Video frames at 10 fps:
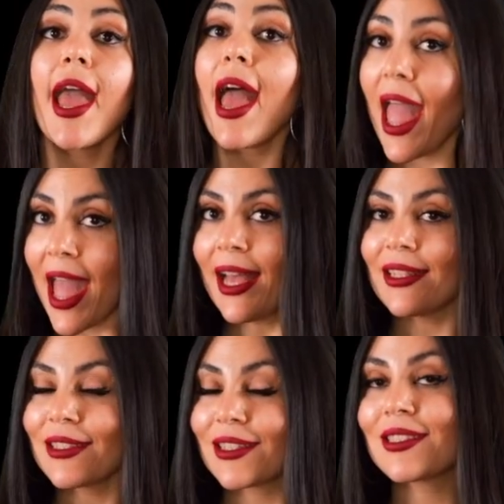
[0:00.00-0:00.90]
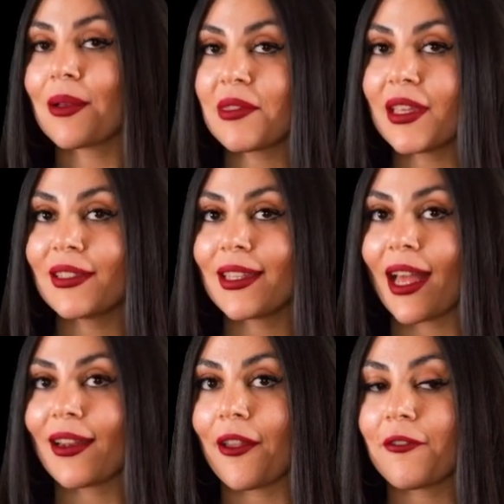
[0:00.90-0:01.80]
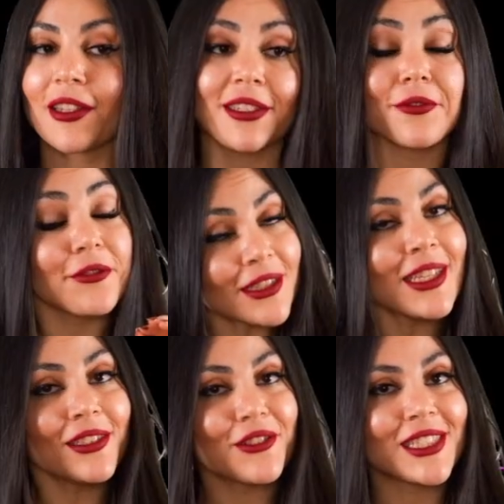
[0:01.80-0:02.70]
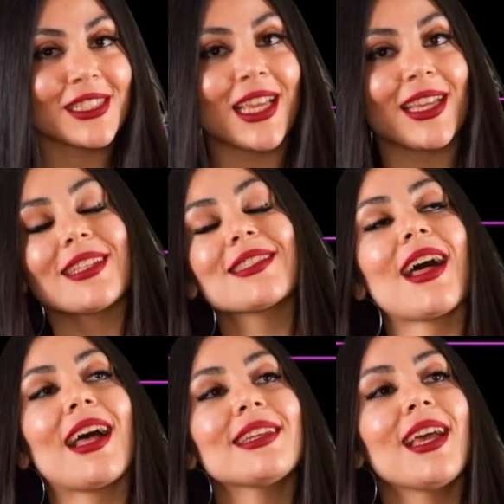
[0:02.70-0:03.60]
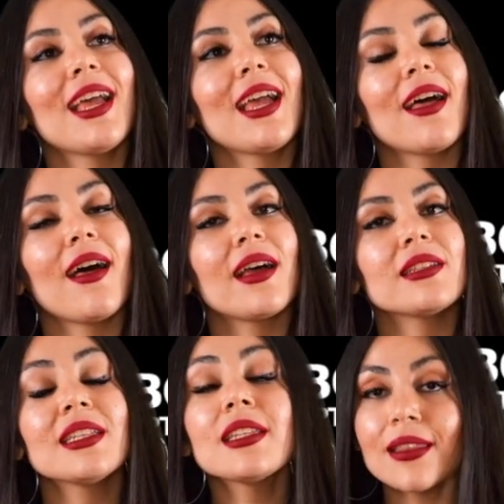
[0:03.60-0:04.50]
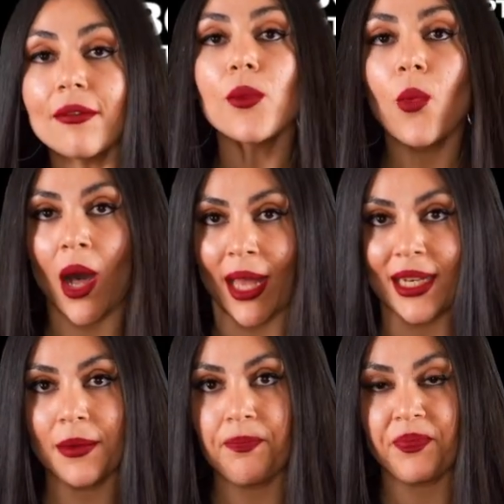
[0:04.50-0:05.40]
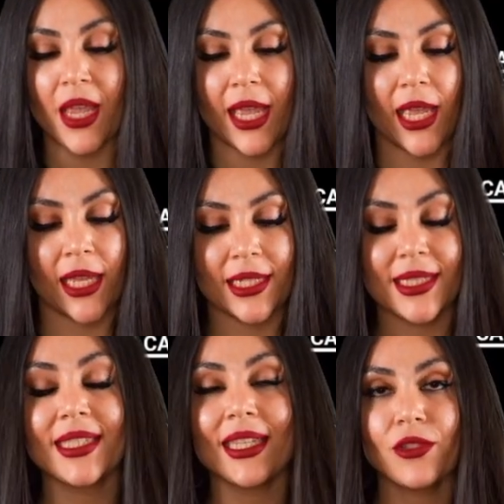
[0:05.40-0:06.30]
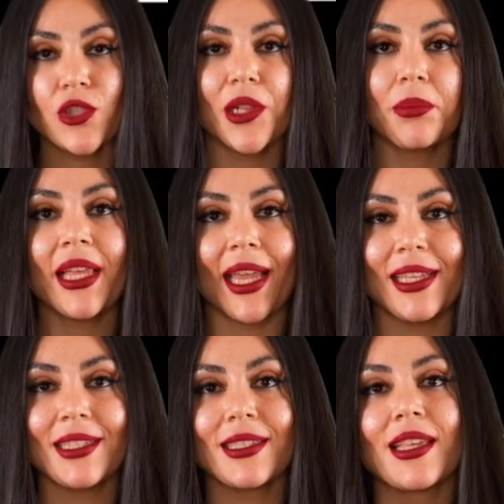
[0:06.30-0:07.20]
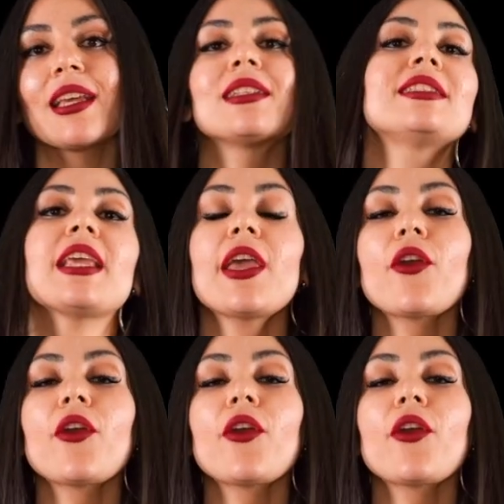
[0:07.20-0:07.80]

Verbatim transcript: And something that I found it really interesting is that uh, in the level one, in the central place, they are